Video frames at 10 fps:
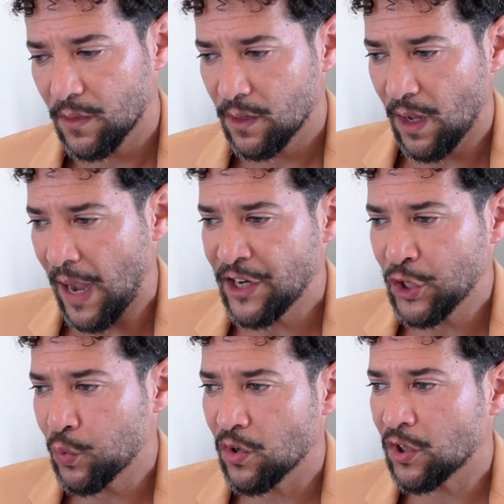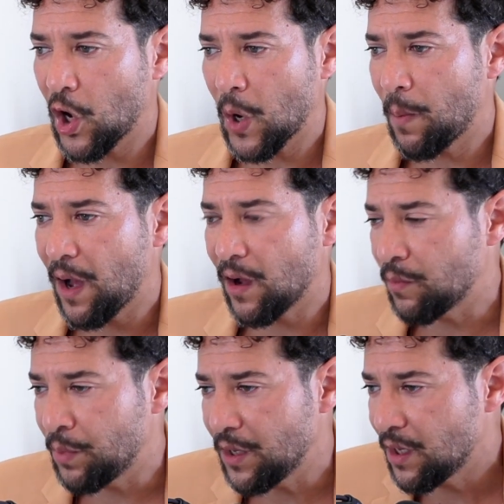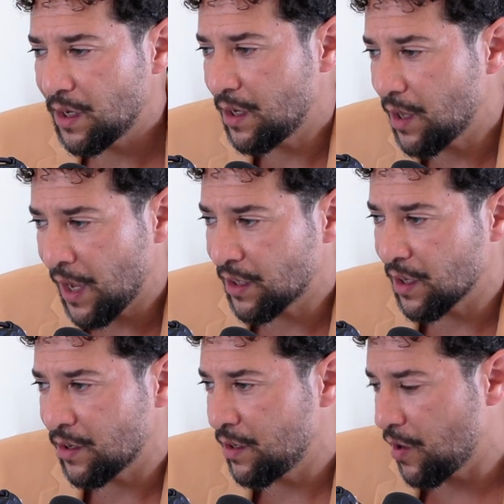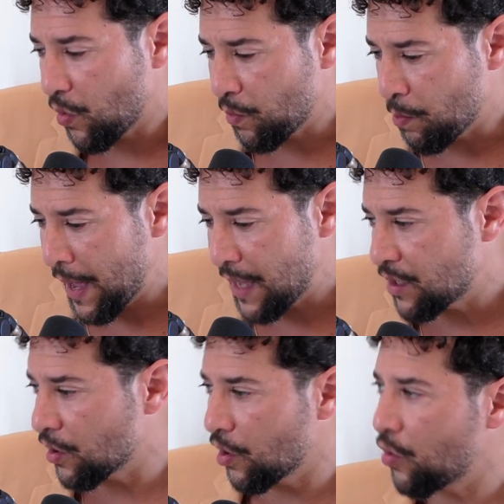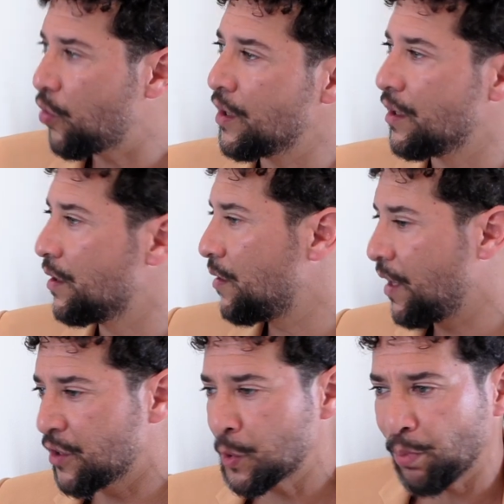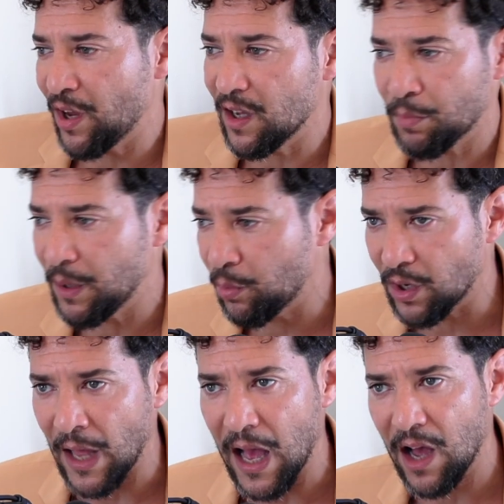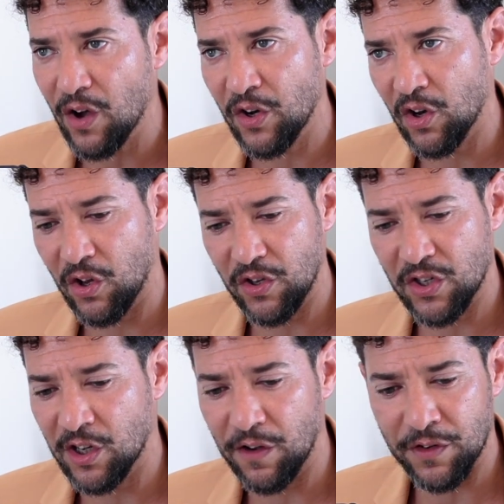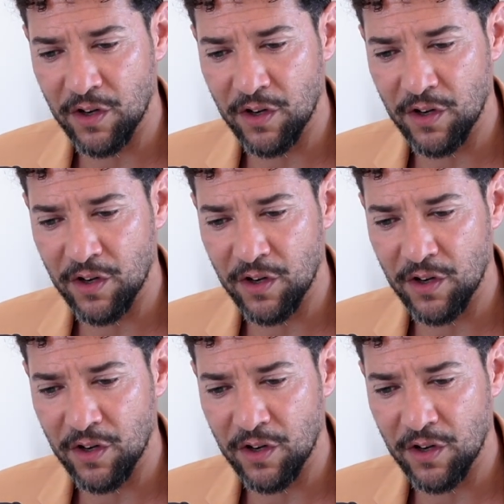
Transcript: Yeah. I just won't talk about being at the, you know, bando and spraying people down and all this stuff,